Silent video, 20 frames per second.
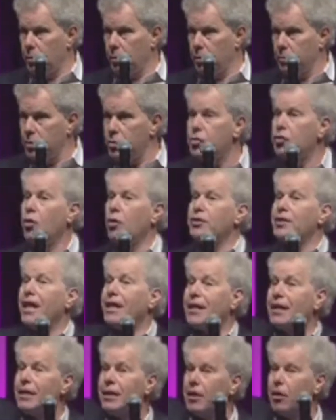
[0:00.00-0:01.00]
to start
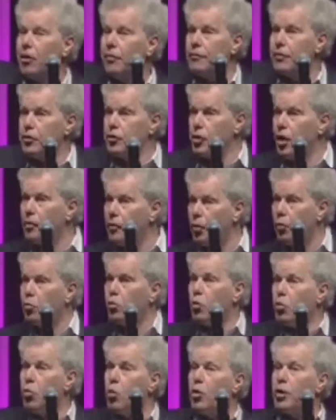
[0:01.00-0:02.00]
taking care of each other,
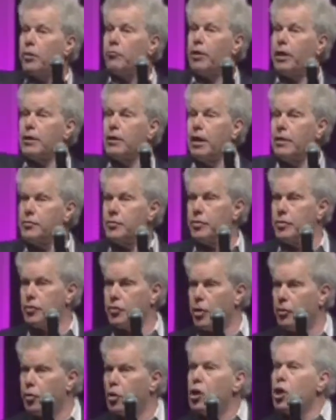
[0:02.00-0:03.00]
rewarding, recognizing each
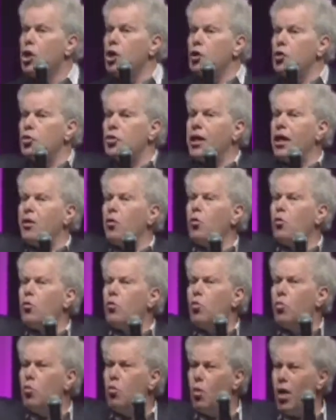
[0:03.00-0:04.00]
other, you get a
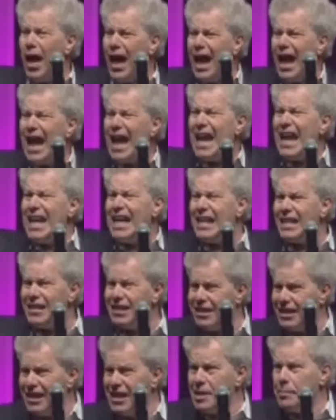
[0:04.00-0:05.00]
way
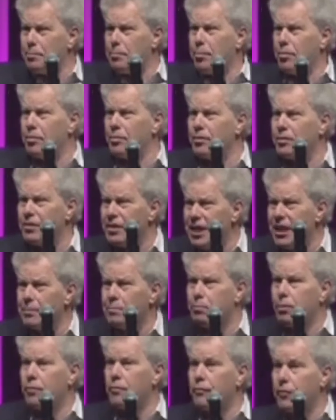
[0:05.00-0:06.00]

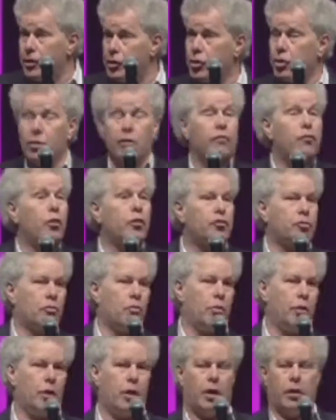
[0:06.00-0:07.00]
deeper vision of what's
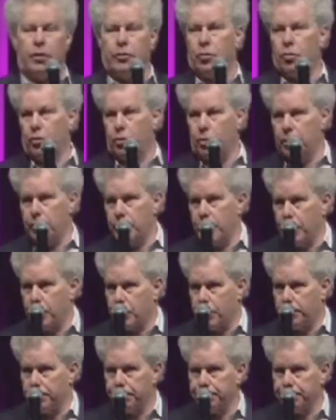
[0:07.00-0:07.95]
going on in the organization.